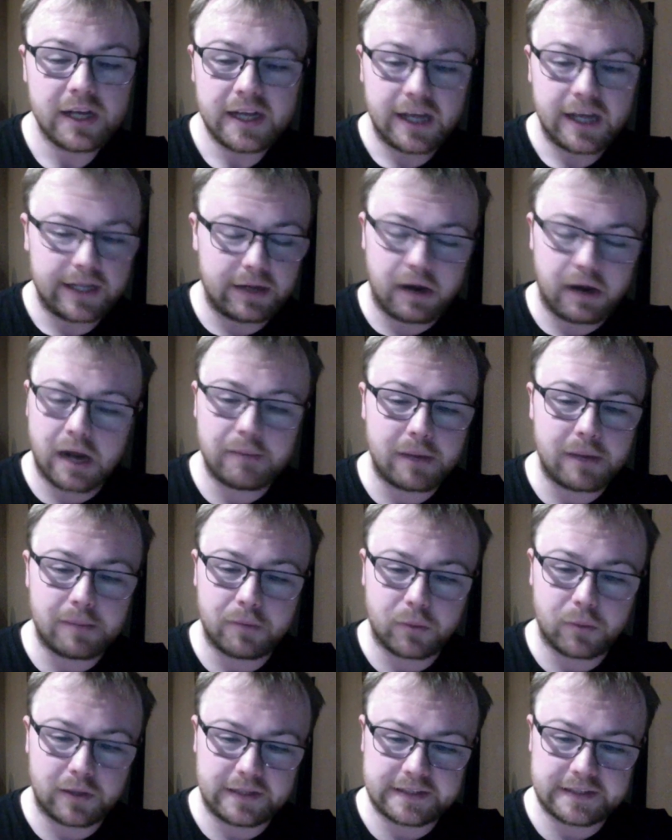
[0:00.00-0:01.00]
Now, I remember
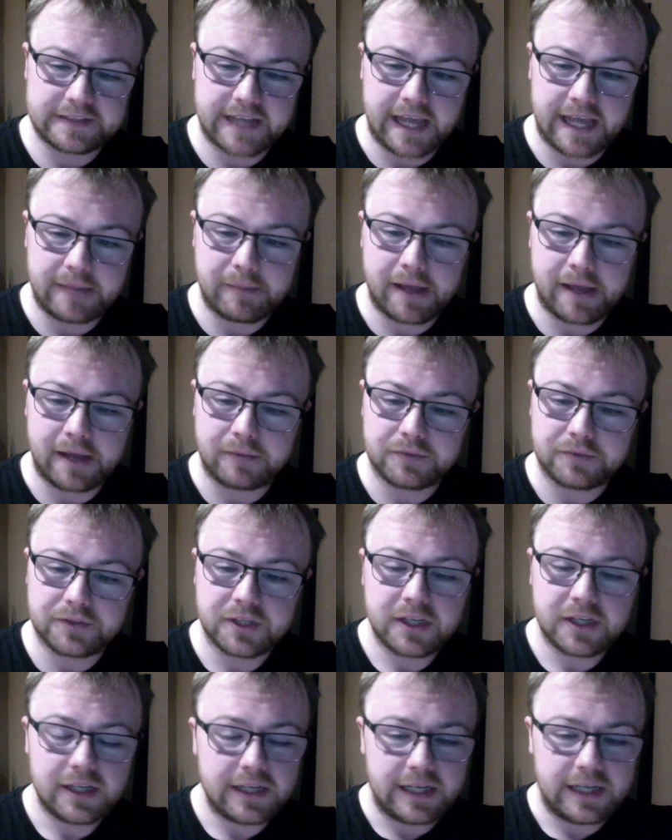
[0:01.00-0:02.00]
when this came out,
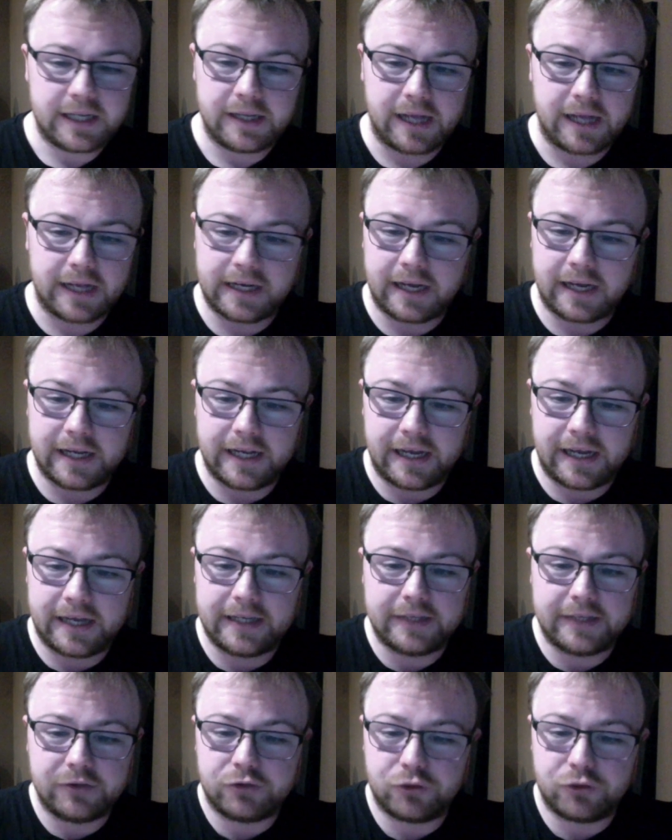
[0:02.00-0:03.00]
and I
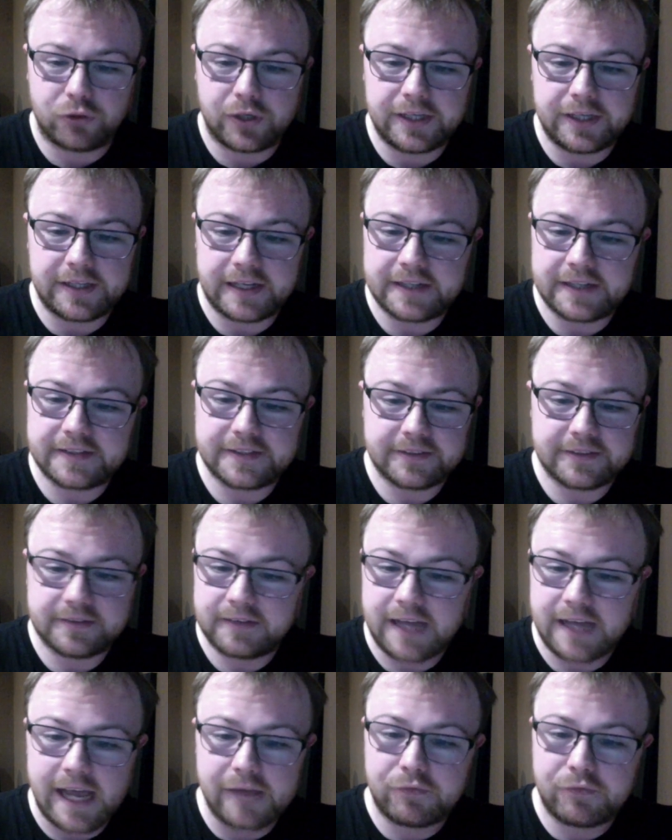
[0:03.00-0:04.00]
enjoyed it.
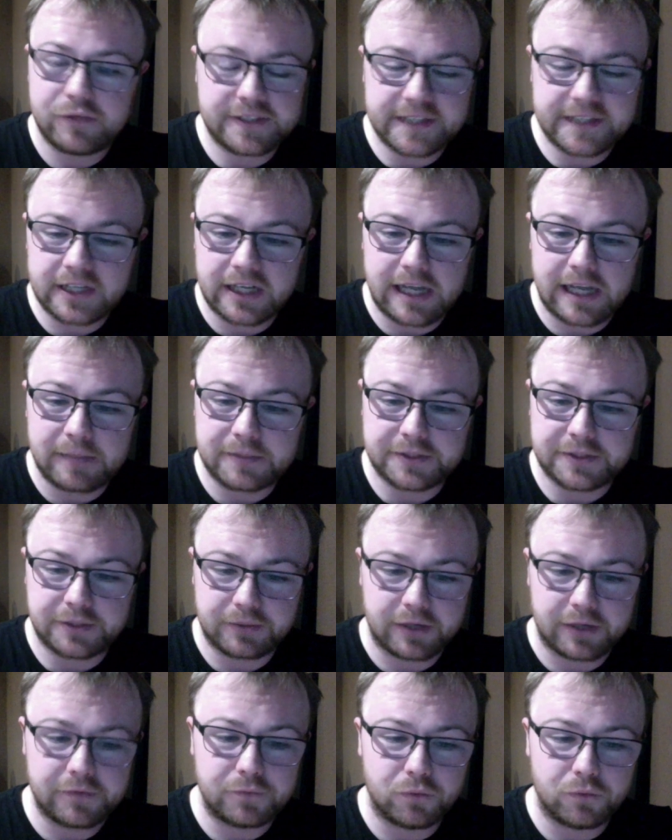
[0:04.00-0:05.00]
Every single episode
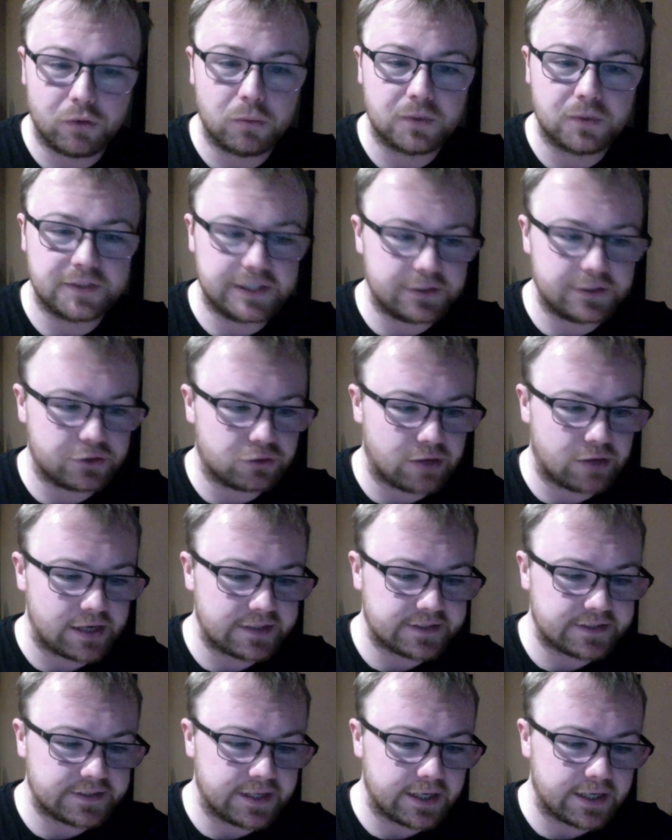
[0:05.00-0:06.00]
I thought was
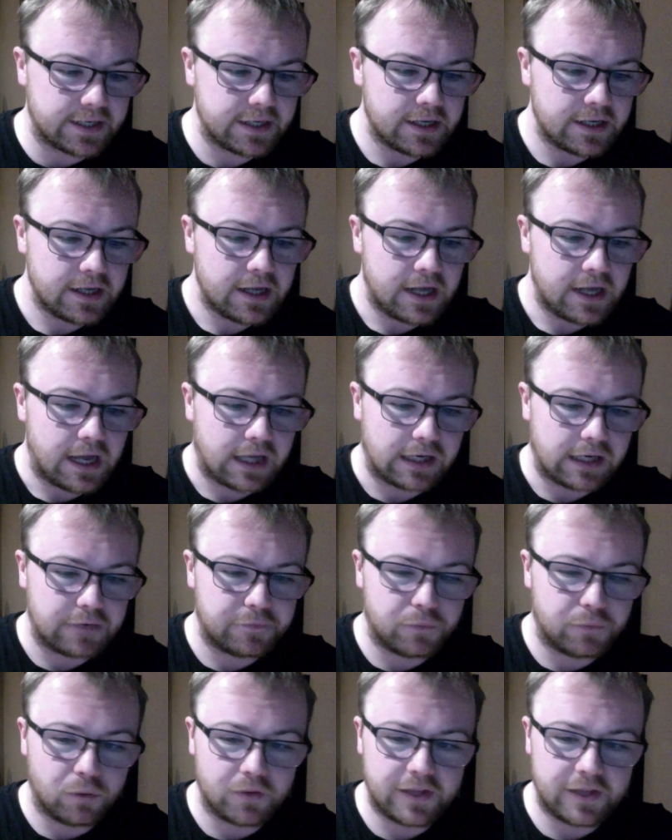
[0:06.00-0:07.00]
interesting, and I
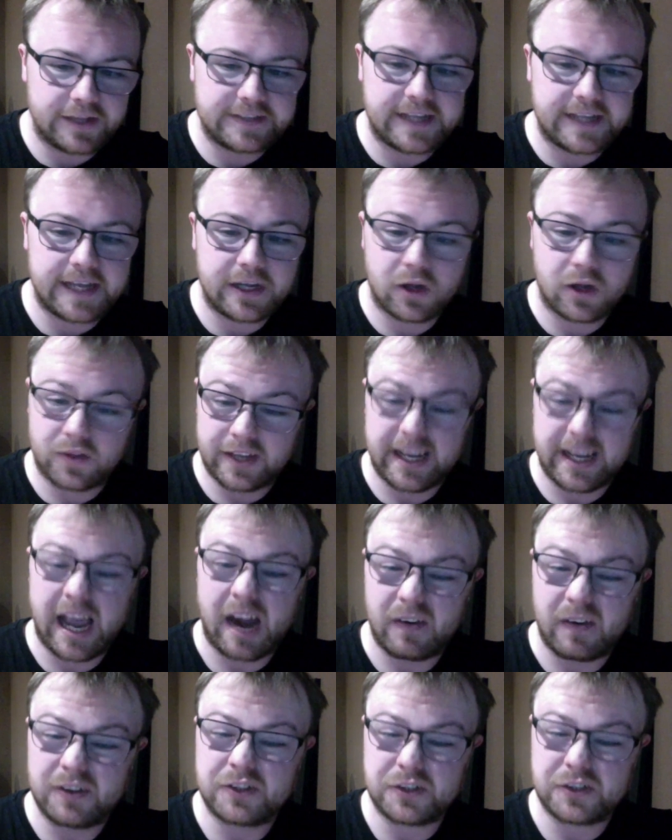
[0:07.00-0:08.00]
thought their take on the
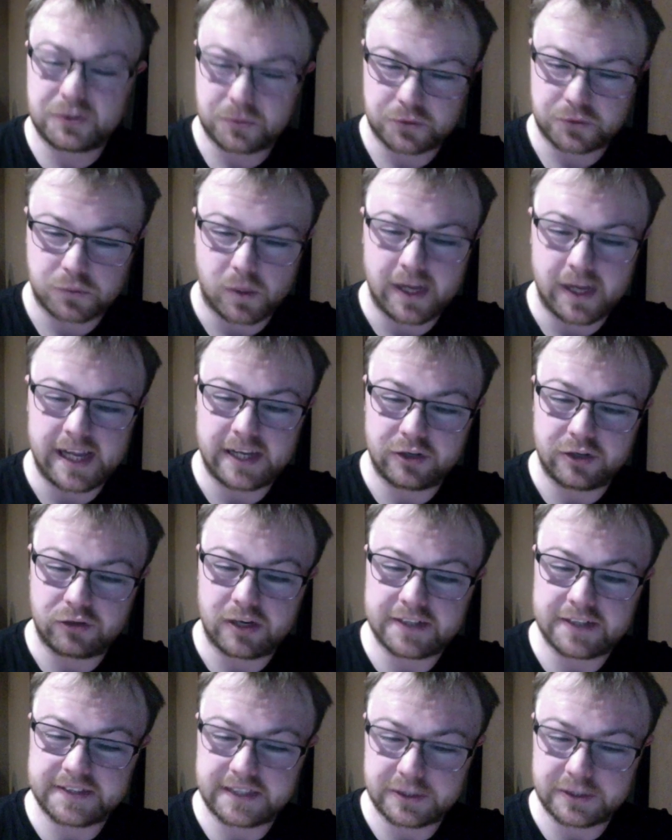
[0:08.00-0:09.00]
characters was quite
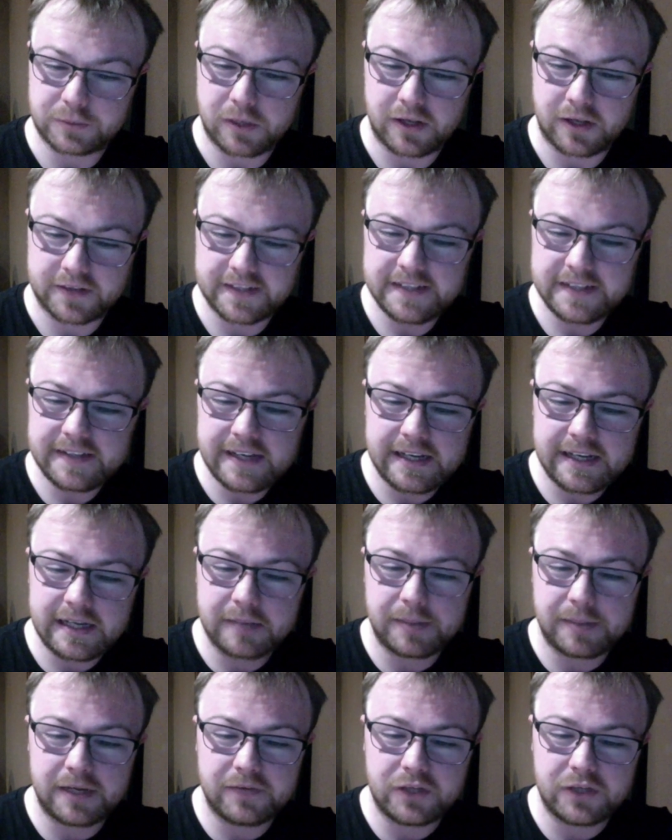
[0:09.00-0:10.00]
interesting as well, because they did it in a
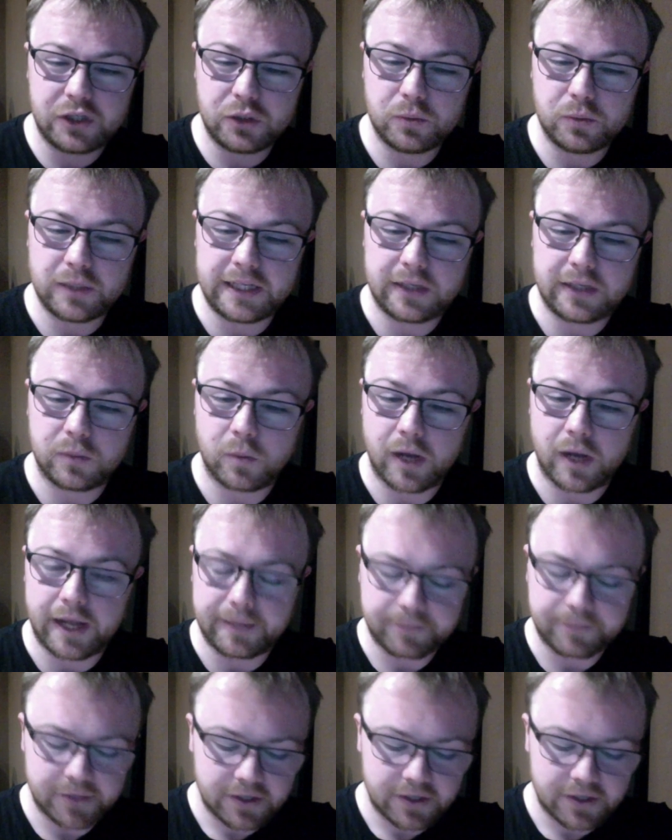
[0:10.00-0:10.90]
bit of a unique way.